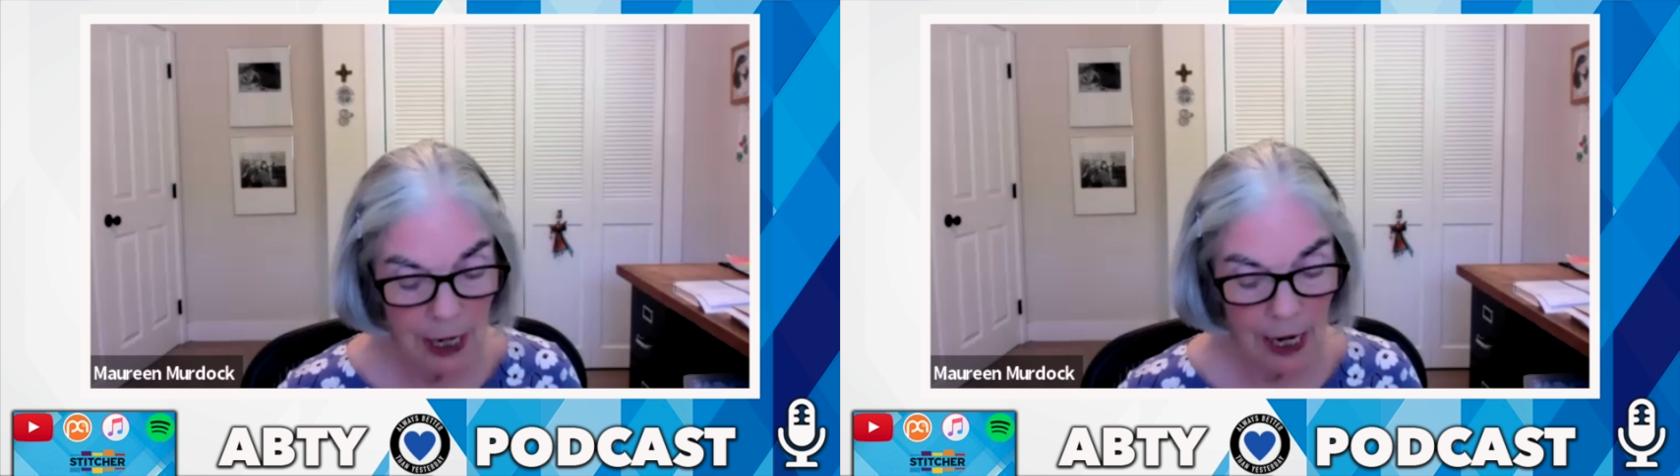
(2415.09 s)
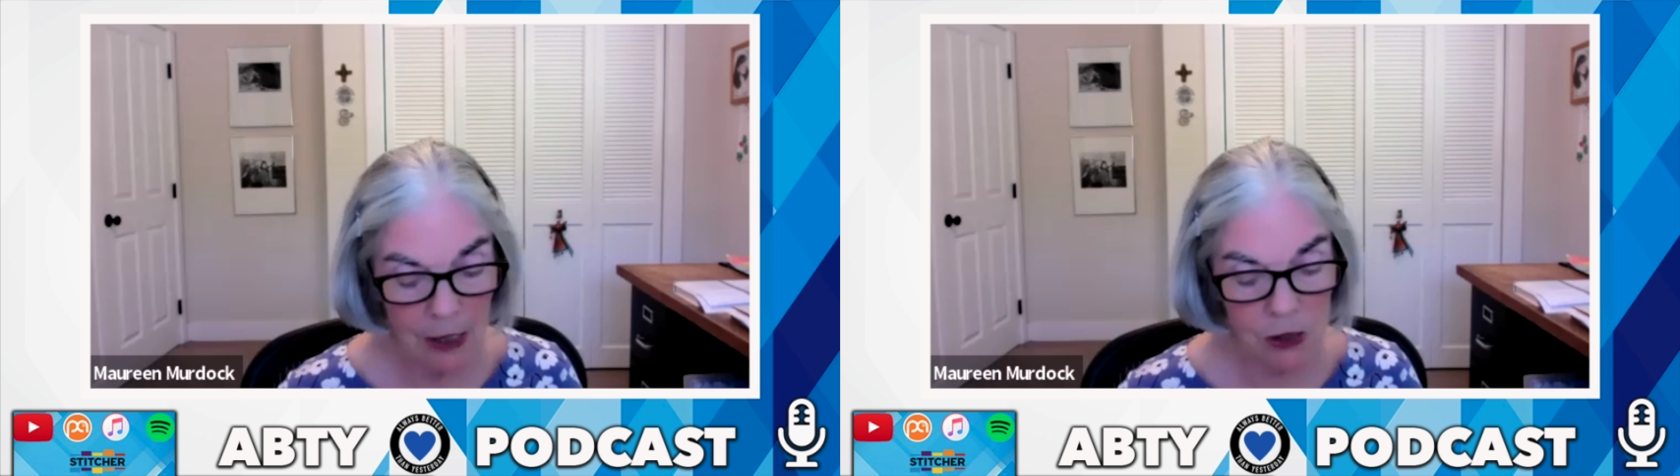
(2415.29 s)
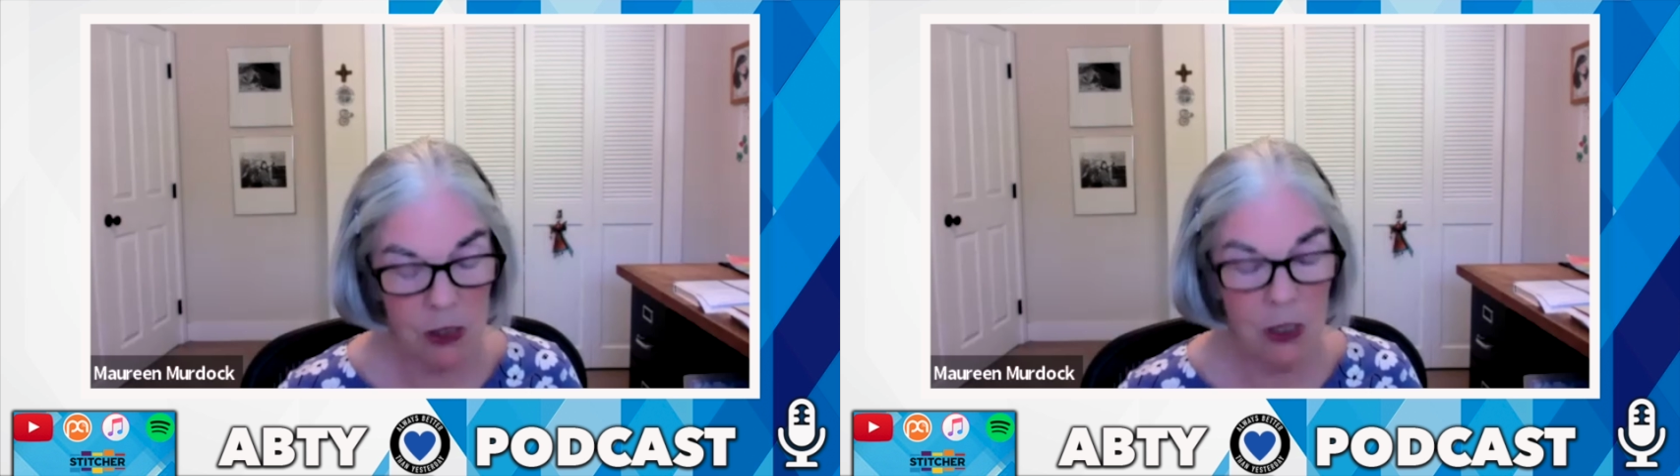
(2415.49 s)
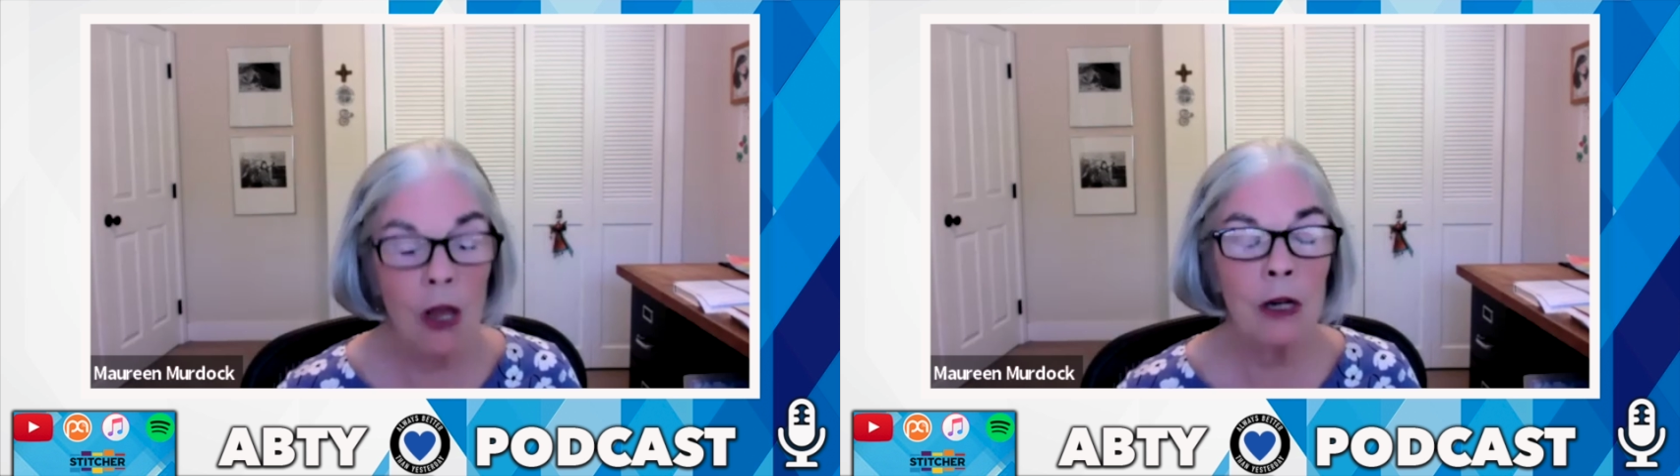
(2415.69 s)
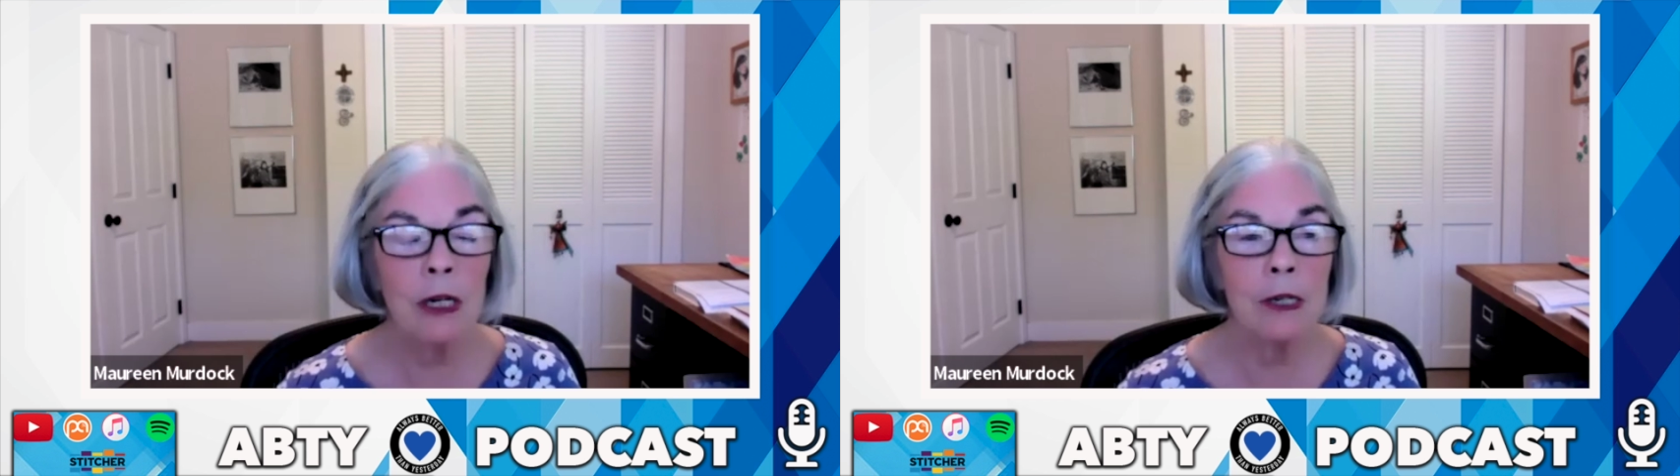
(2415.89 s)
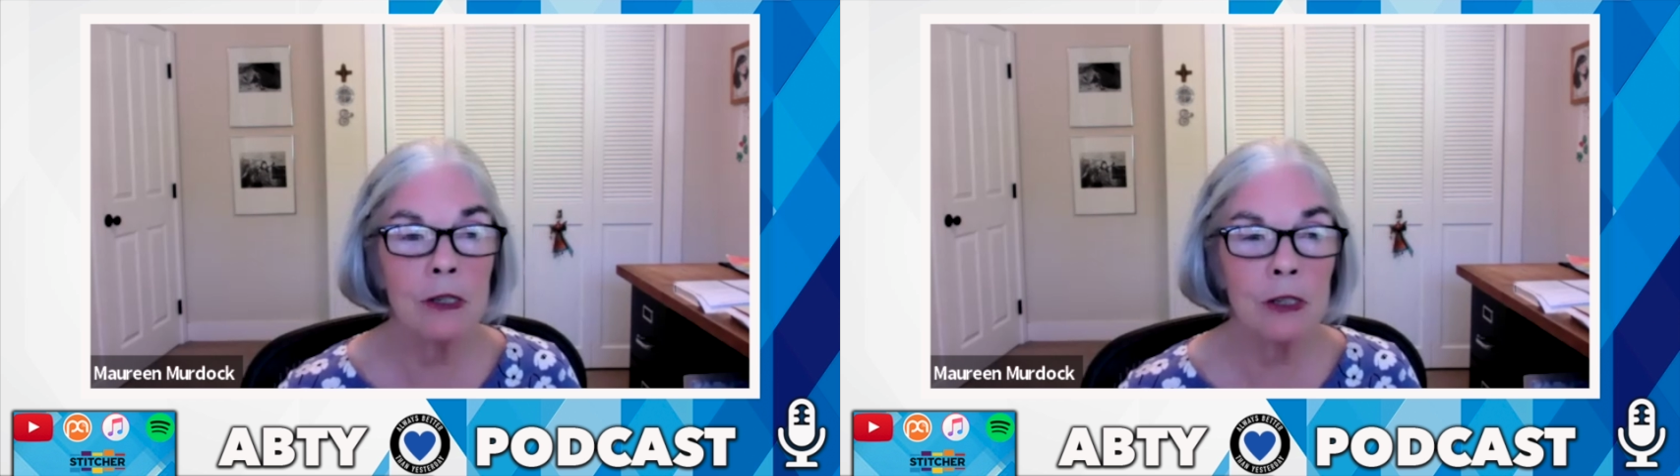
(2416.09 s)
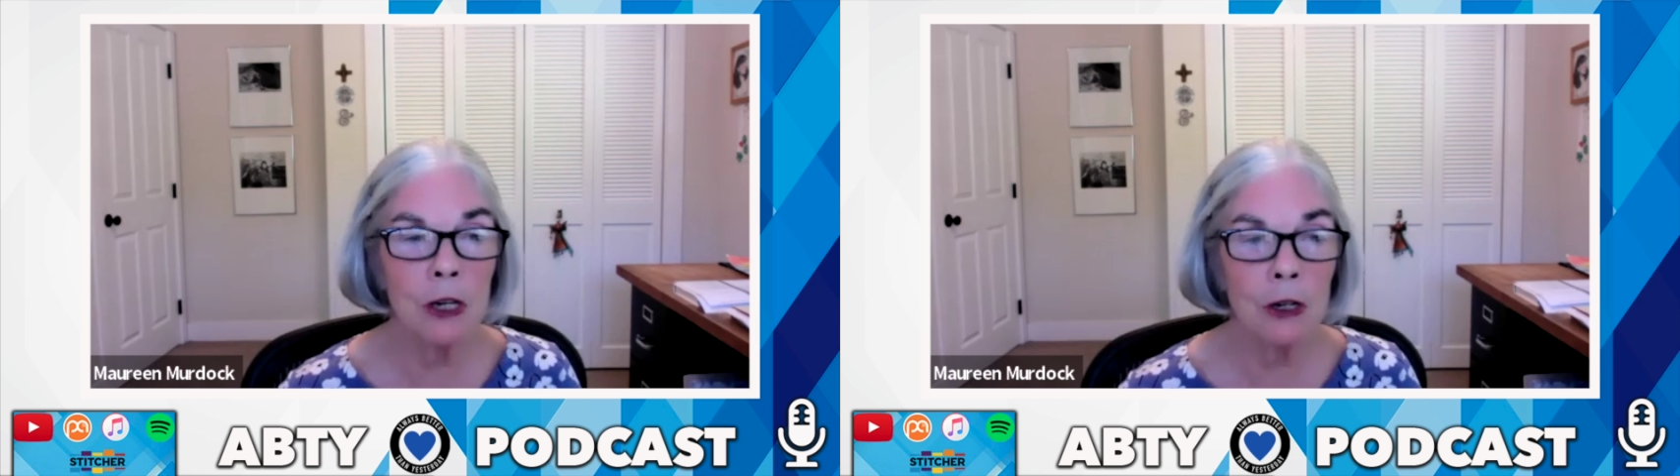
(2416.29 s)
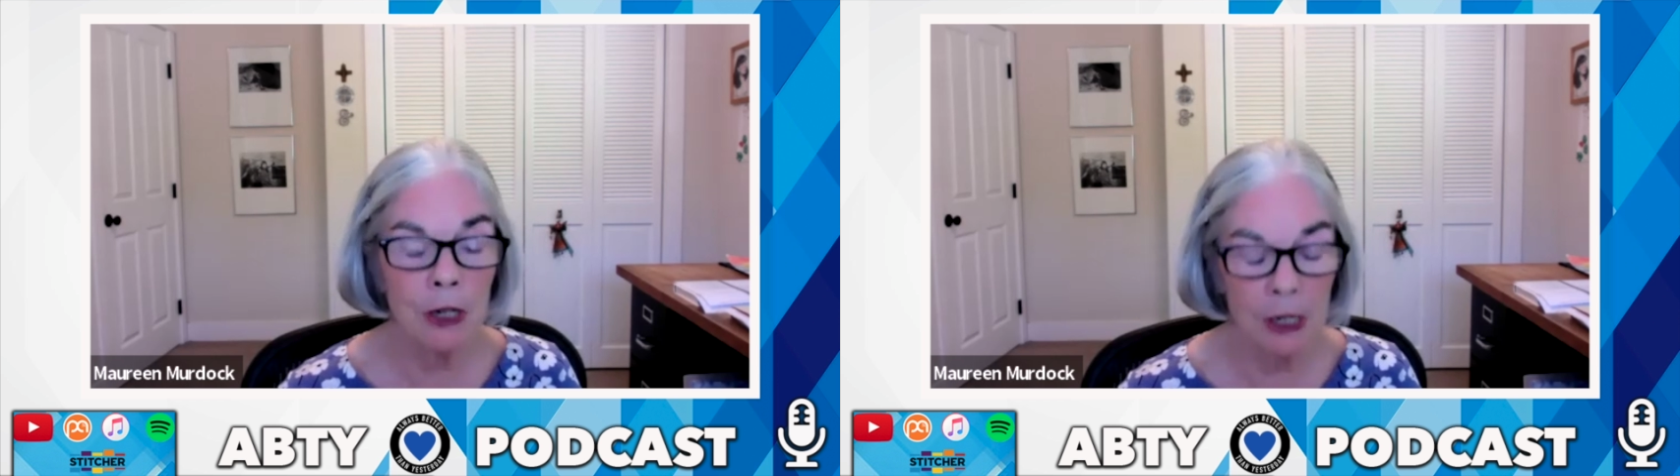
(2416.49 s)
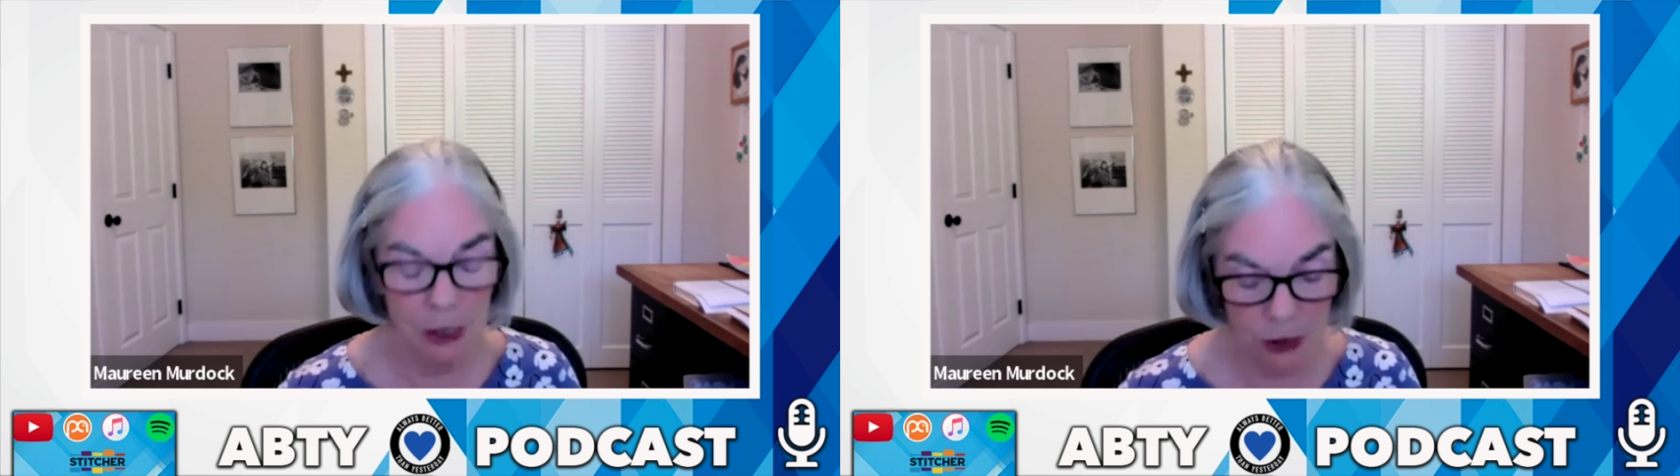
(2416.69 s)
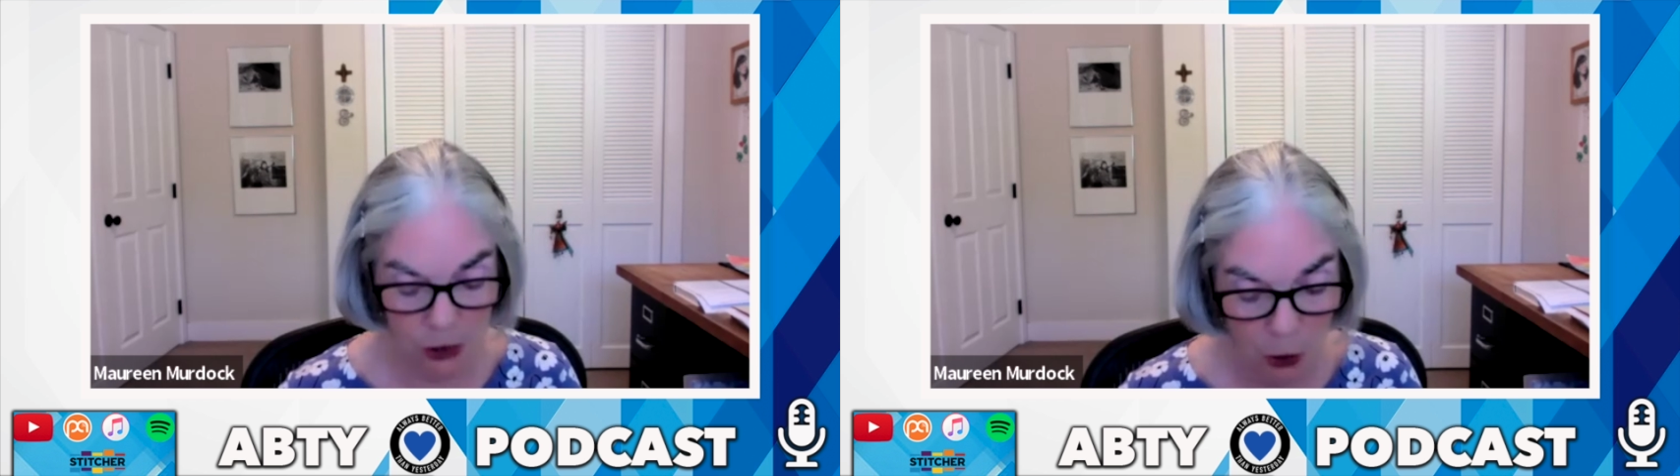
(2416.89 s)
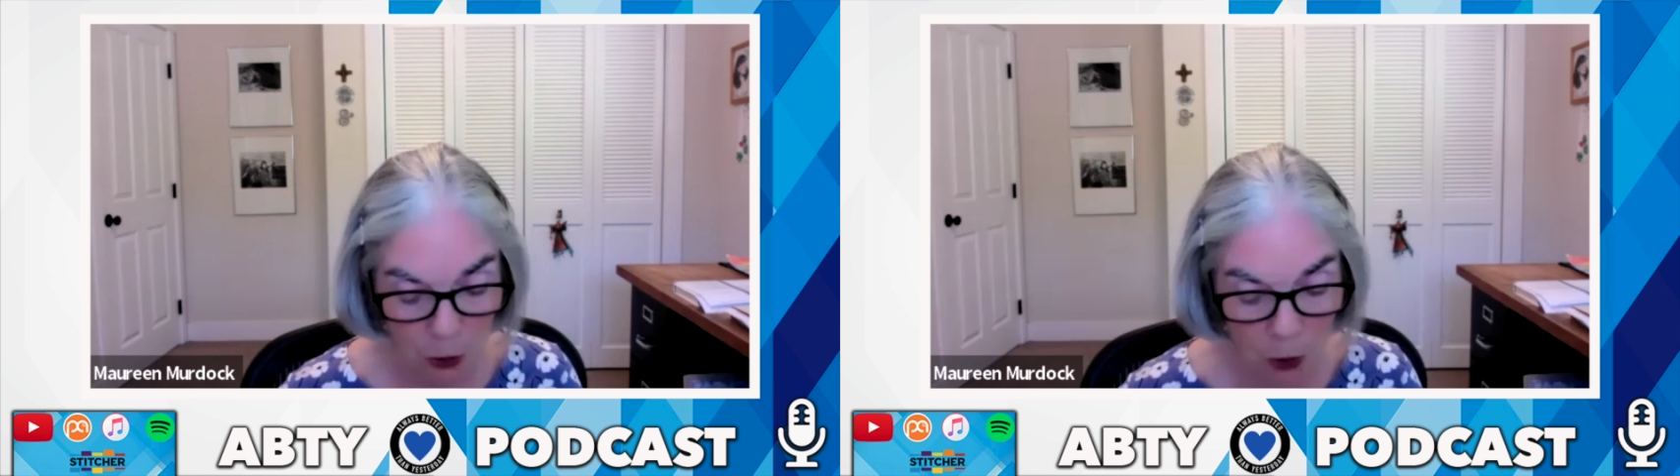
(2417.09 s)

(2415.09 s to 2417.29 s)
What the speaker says: as long as there is no